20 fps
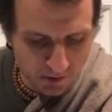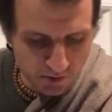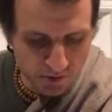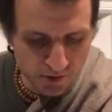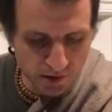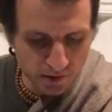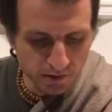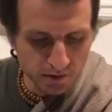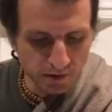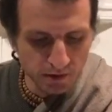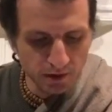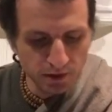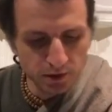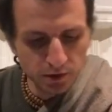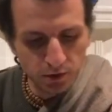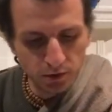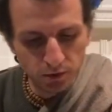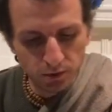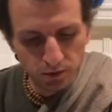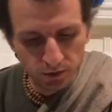Generally,
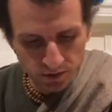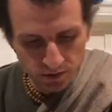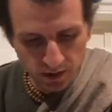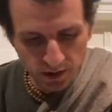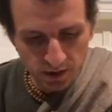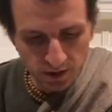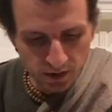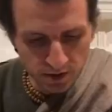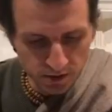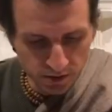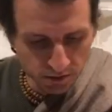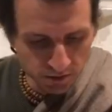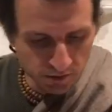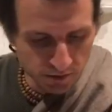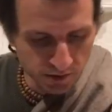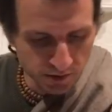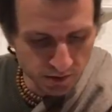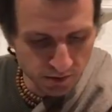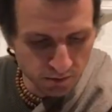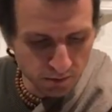you, sages,
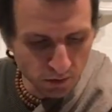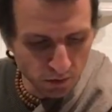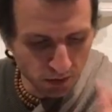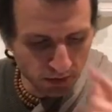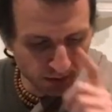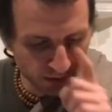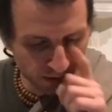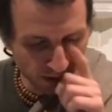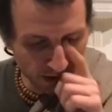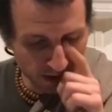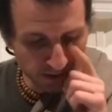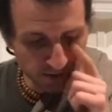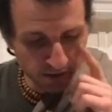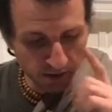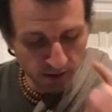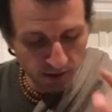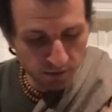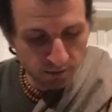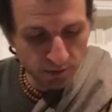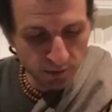consider royalty as
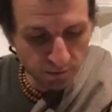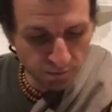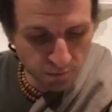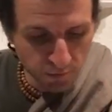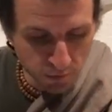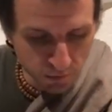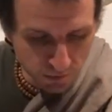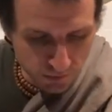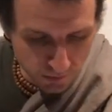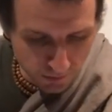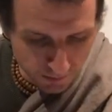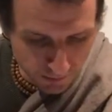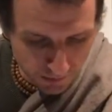refused,